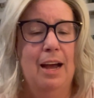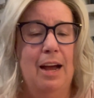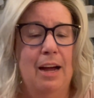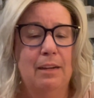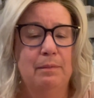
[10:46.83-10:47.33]

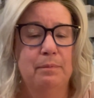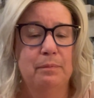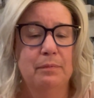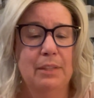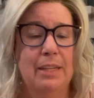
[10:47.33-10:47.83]

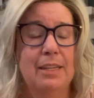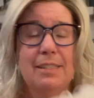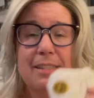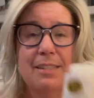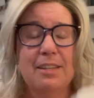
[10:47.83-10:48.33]
And
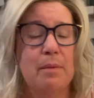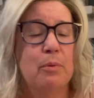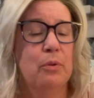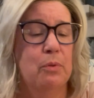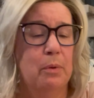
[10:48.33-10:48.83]
this is a
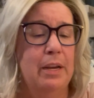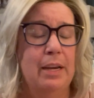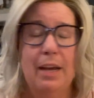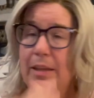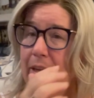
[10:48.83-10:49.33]
number
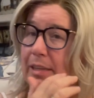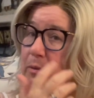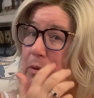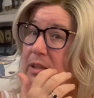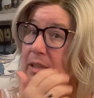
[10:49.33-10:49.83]
3, and
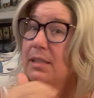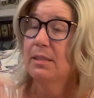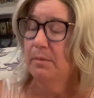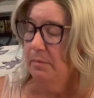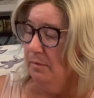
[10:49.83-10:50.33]
that's what
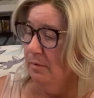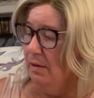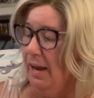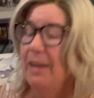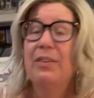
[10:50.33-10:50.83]
this
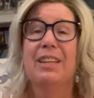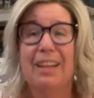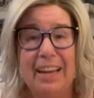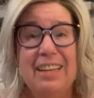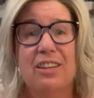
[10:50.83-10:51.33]
Haven
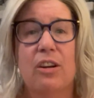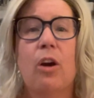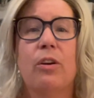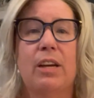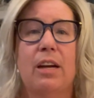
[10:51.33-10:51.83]
Light
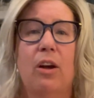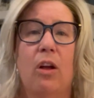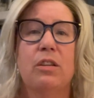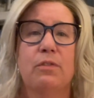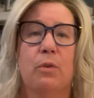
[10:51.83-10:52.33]
cardigan
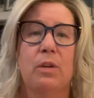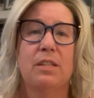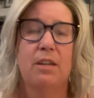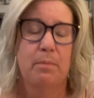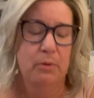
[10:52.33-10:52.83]
calls for, is
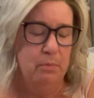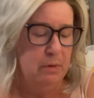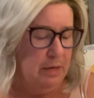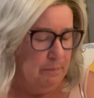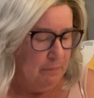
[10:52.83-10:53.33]
a number
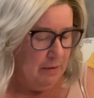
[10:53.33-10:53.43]
3.